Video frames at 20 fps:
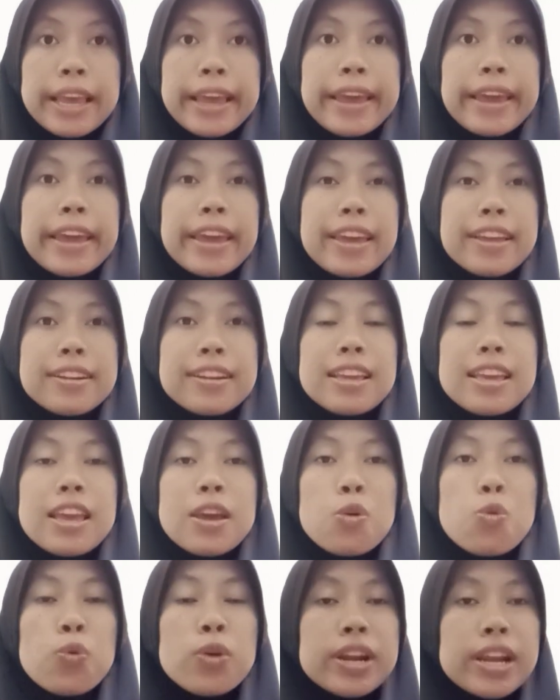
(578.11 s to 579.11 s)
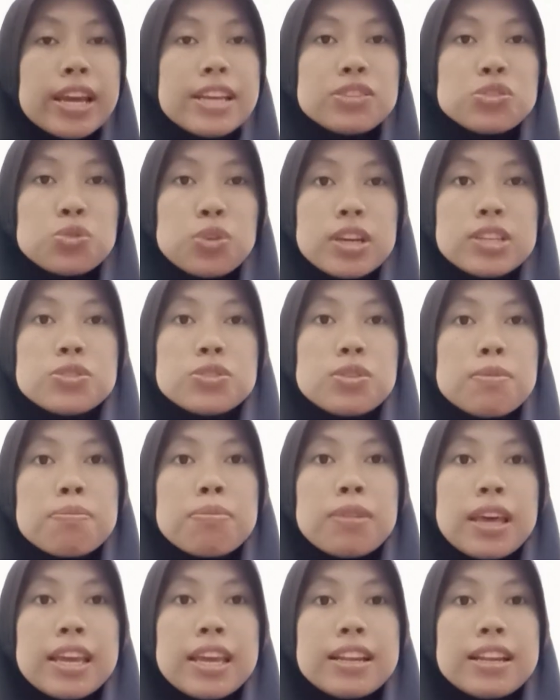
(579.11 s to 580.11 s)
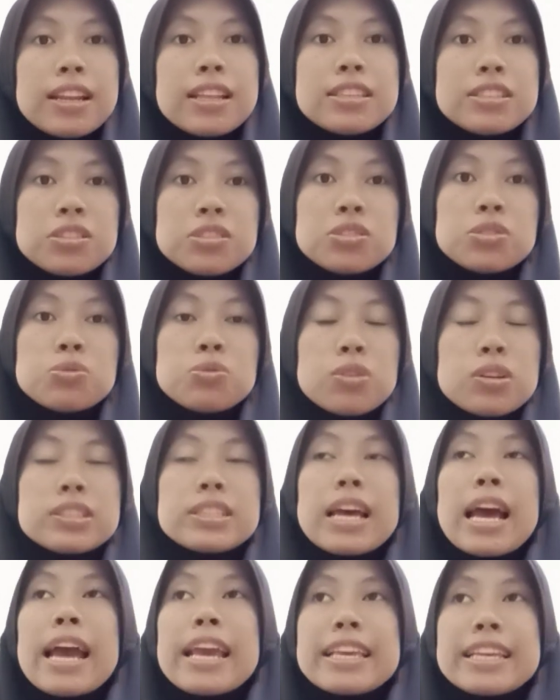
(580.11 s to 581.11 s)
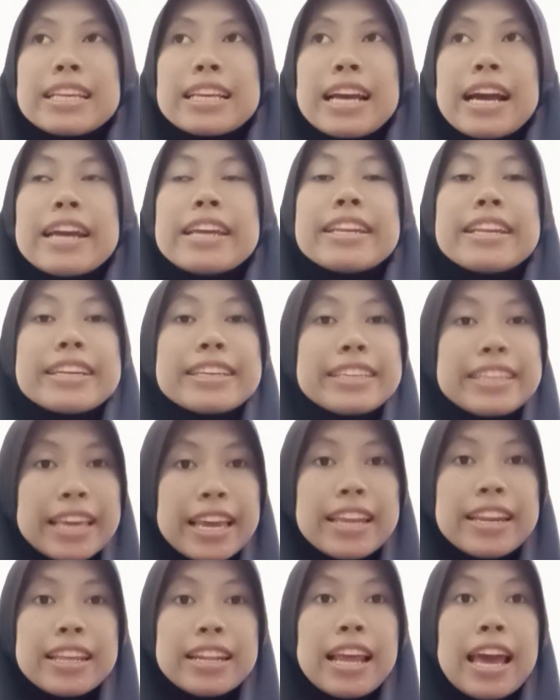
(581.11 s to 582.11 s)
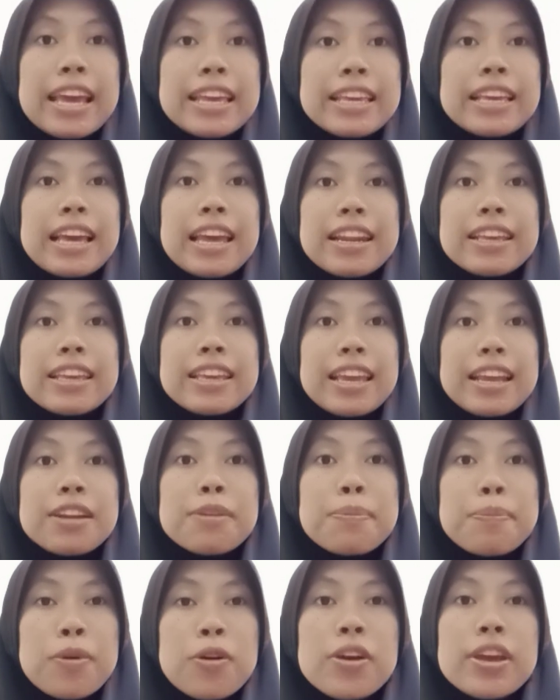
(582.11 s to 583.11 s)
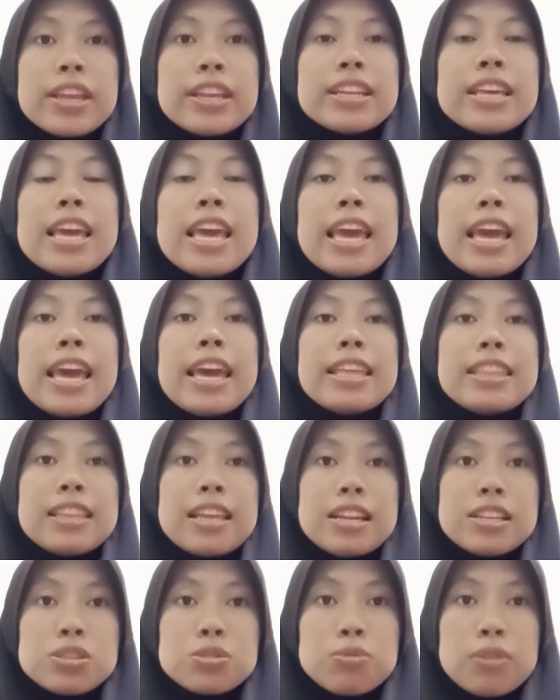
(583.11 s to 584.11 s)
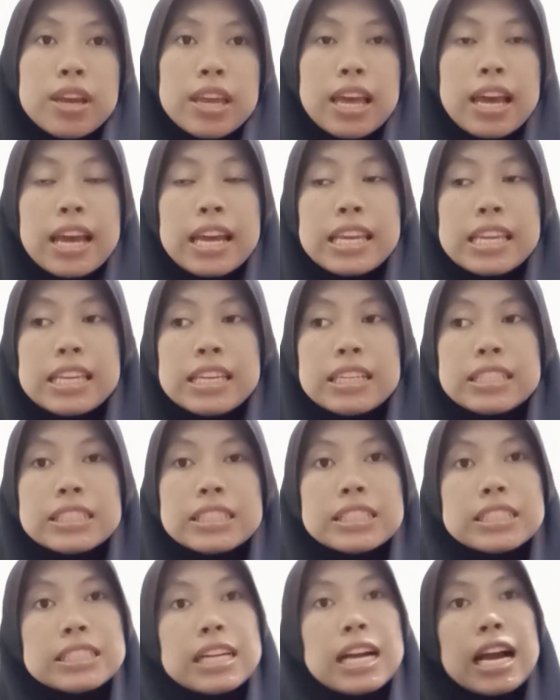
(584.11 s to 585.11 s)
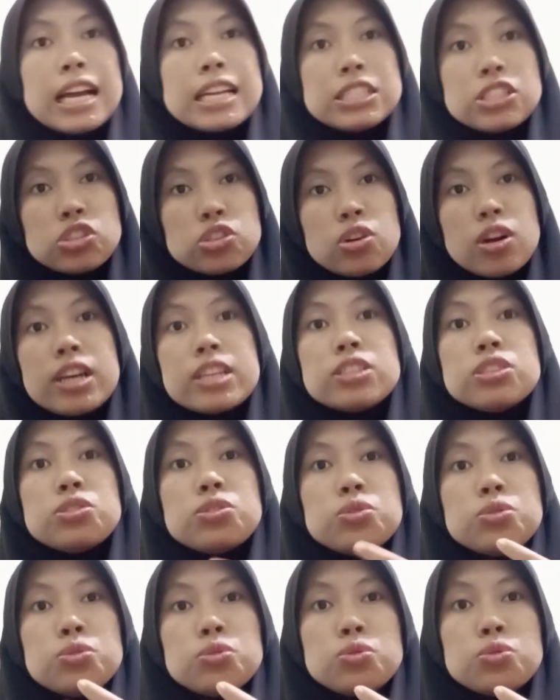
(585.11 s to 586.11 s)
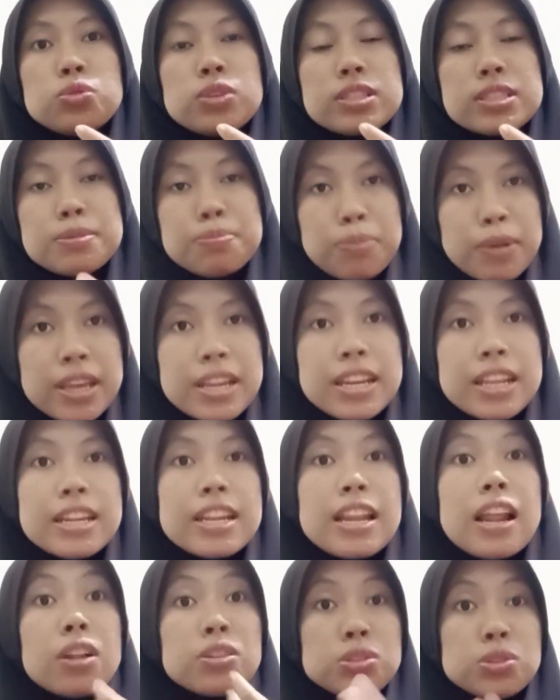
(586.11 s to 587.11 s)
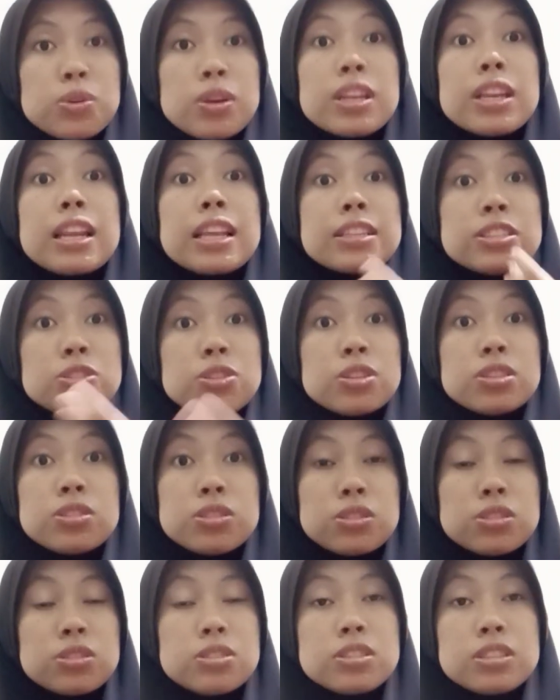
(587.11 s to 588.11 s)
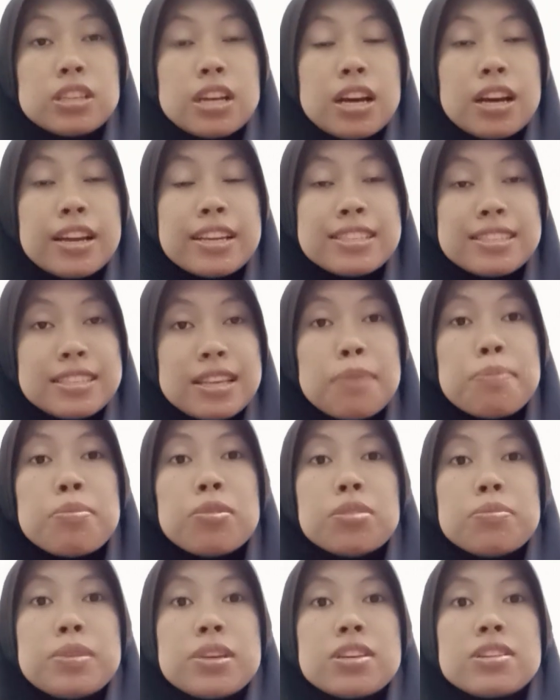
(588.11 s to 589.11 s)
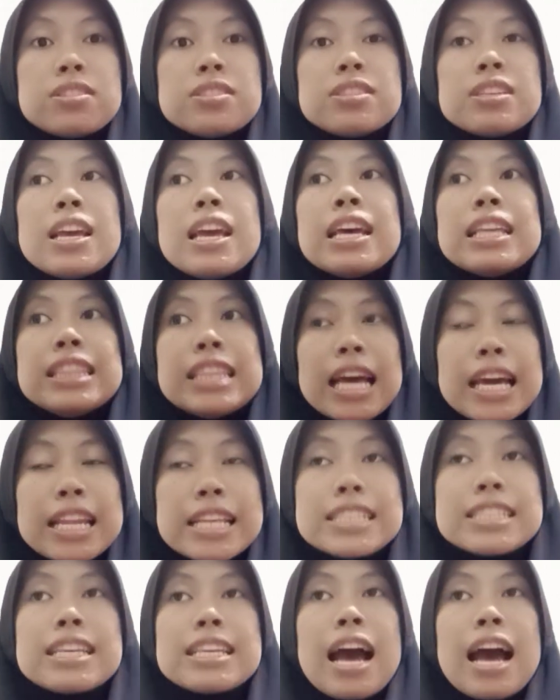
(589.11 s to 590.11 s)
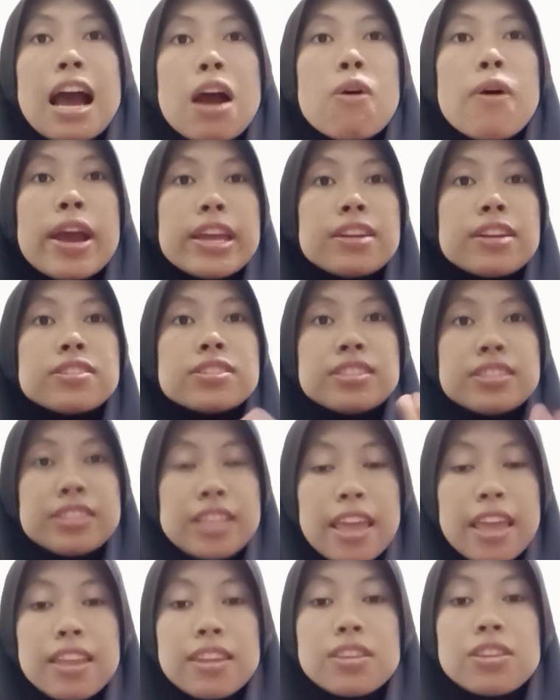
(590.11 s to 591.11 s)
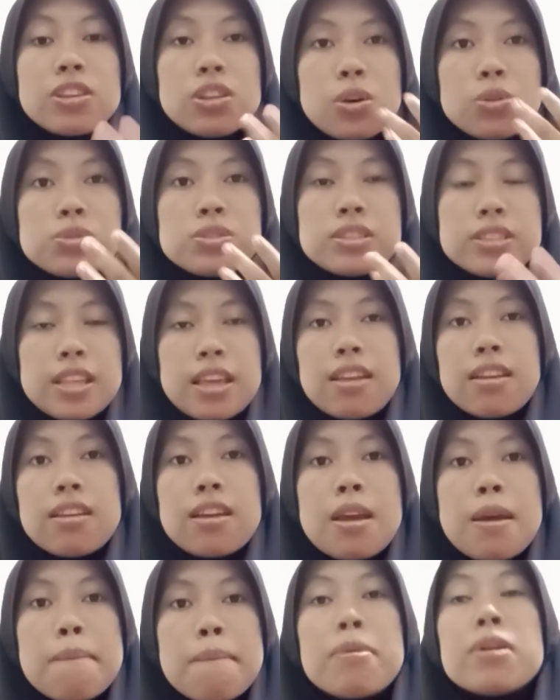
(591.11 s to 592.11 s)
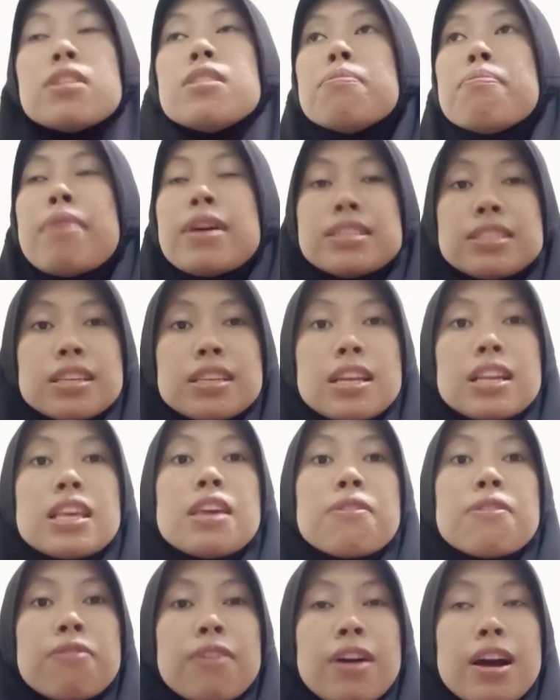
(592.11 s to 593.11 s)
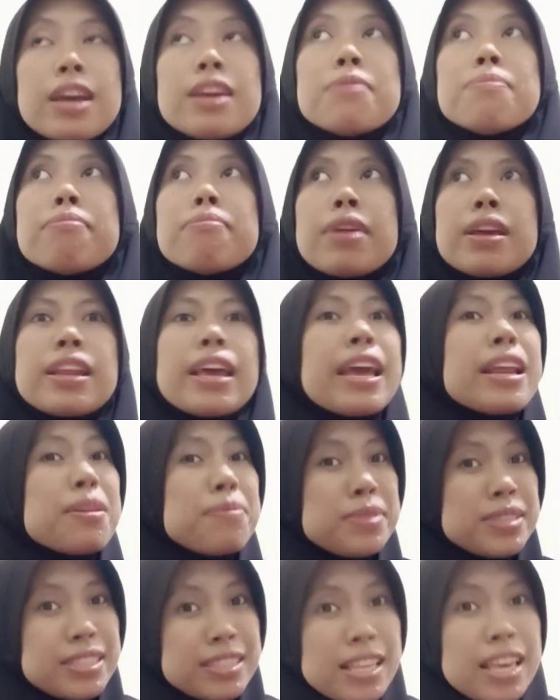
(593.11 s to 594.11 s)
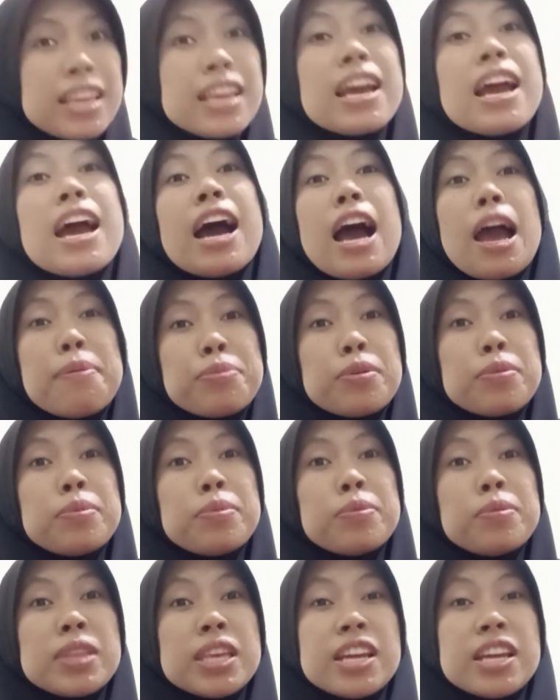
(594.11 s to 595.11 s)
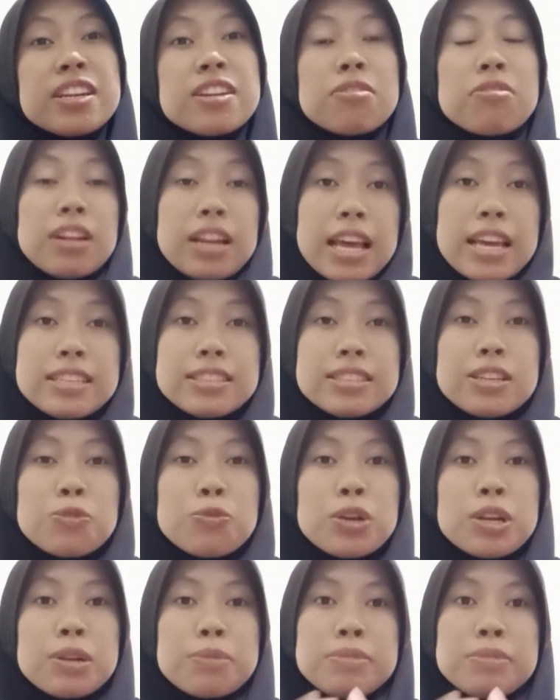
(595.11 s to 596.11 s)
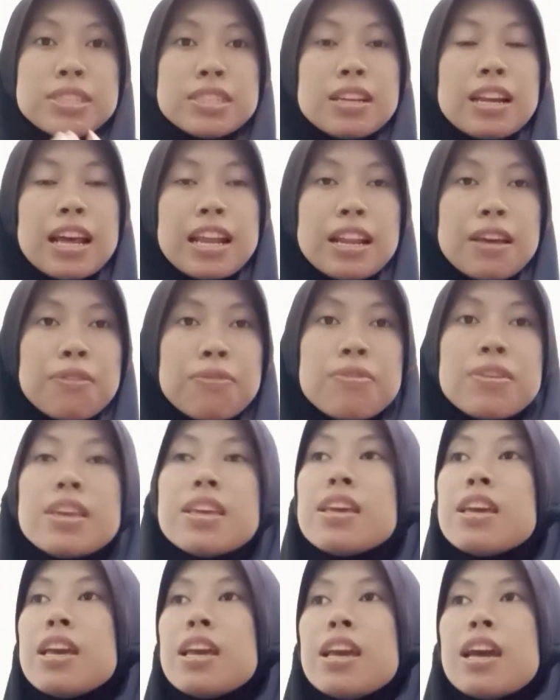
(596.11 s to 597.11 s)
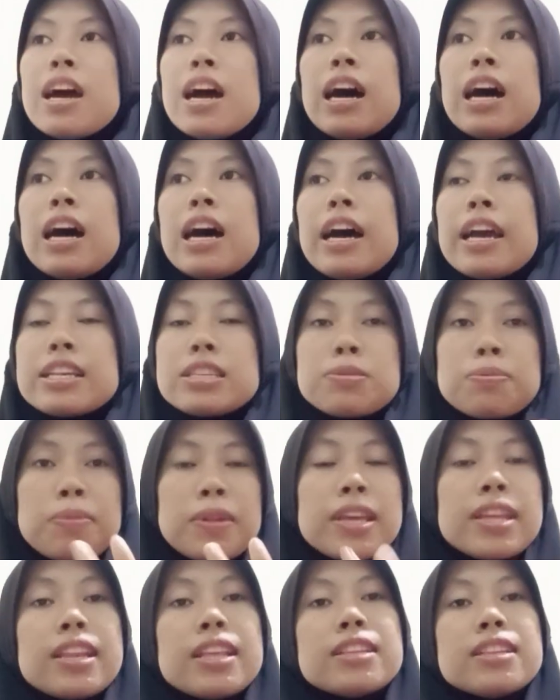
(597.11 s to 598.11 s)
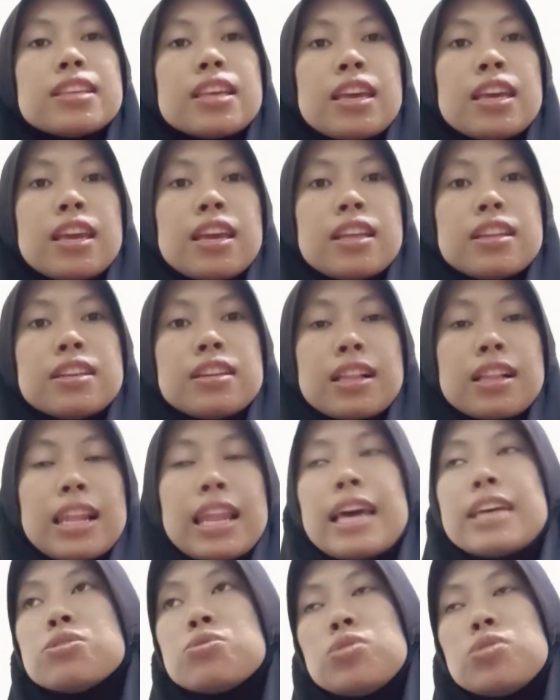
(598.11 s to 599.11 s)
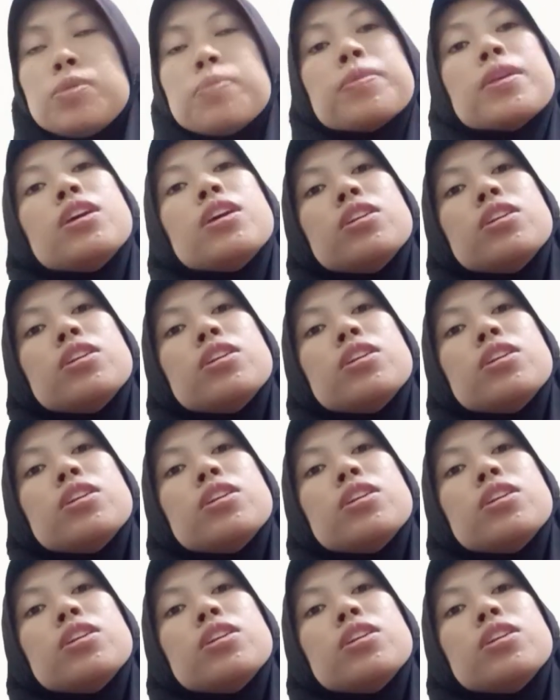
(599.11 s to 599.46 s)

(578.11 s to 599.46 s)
And when I try to imply in literature words, I kind of get it. I kind of get the point, and that is why I try to explain it also in literature's example, because that is how I understand those things. But basically, if I made any mistake, I probably gonna realize it when Mr. Hanafi explain it in the classroom.